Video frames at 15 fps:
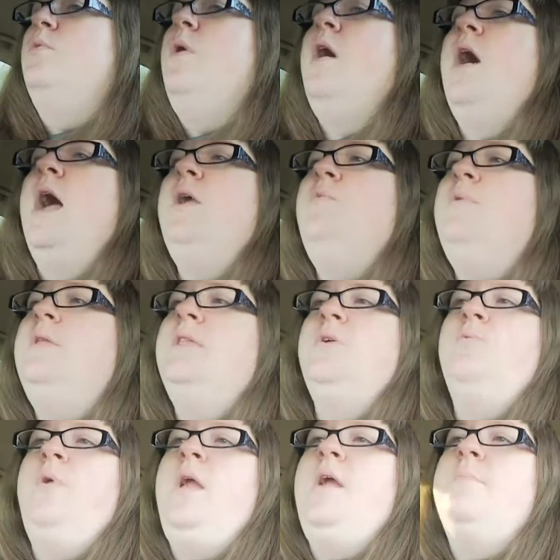Well, I really
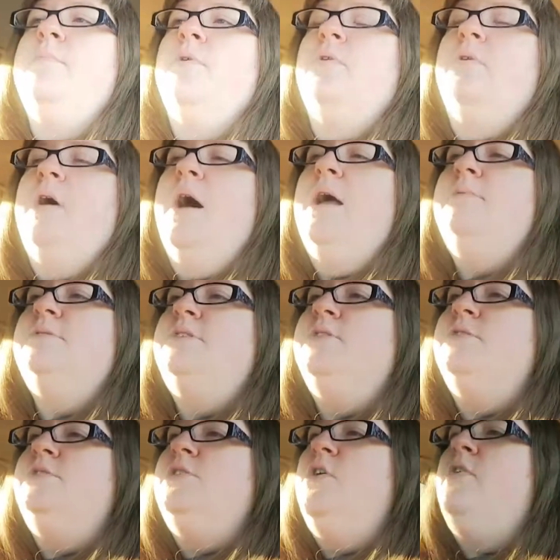ramble. I'm
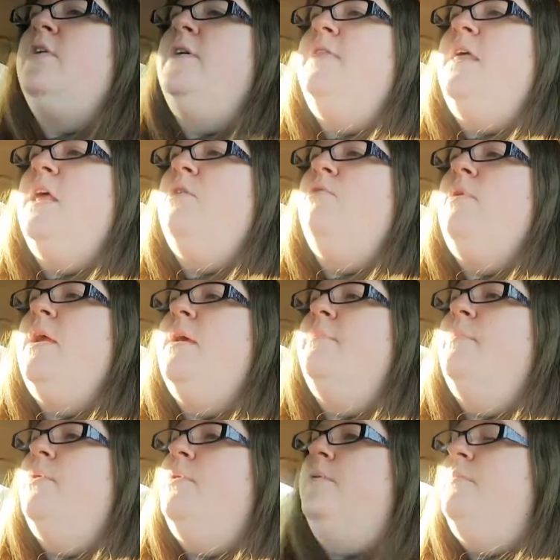so sorry that I
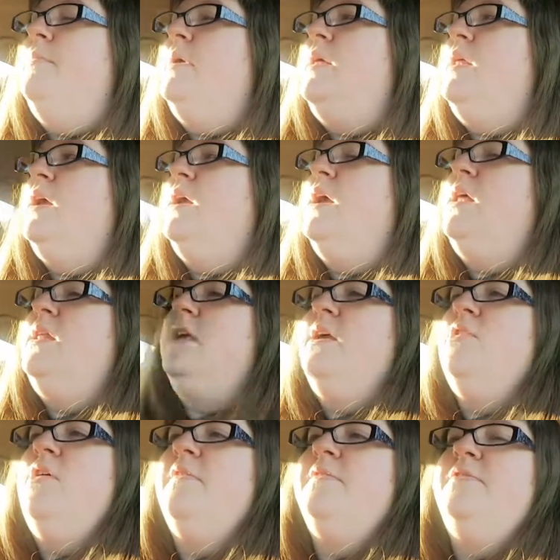ramble and I kind of
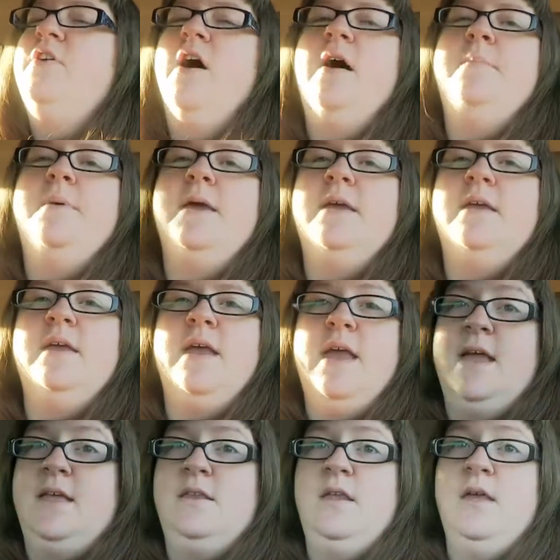get off topic
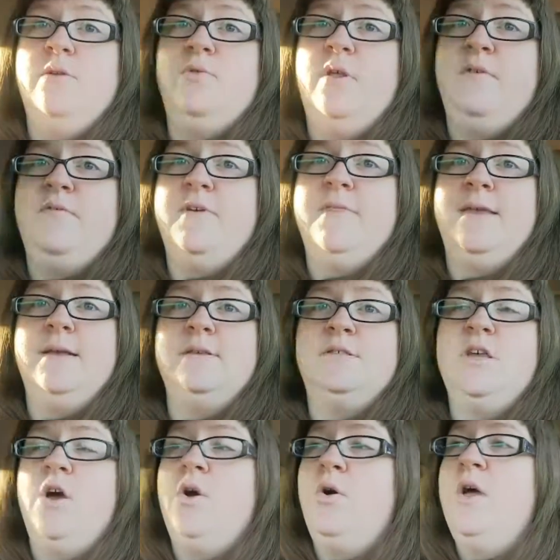and everything.
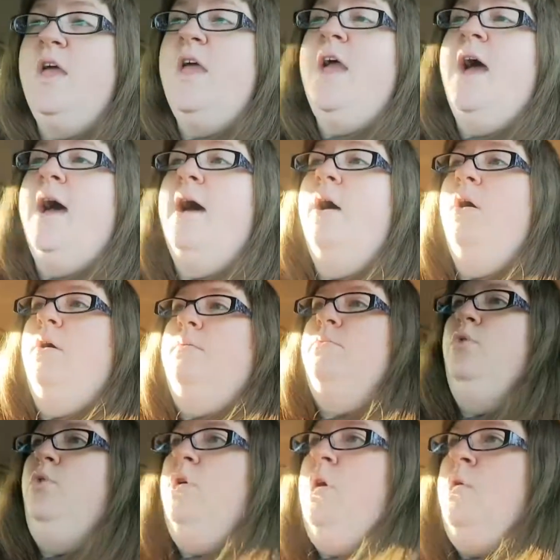So,
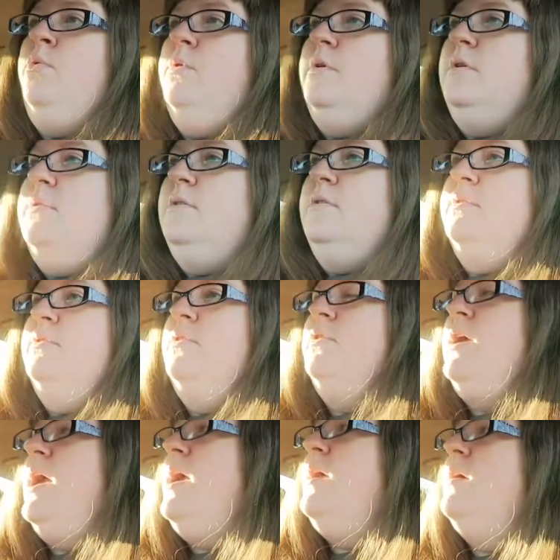woo!
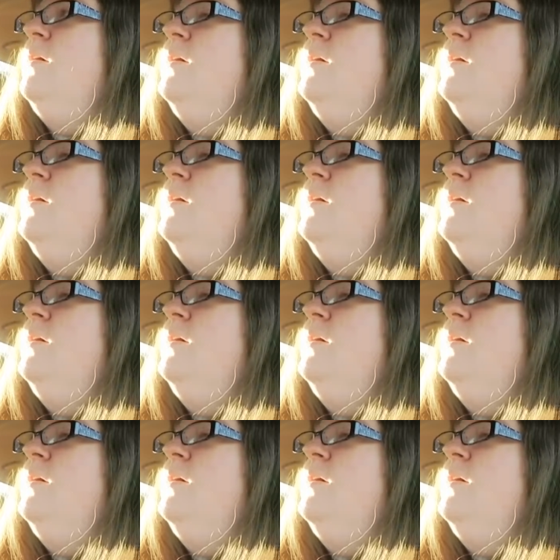Okay.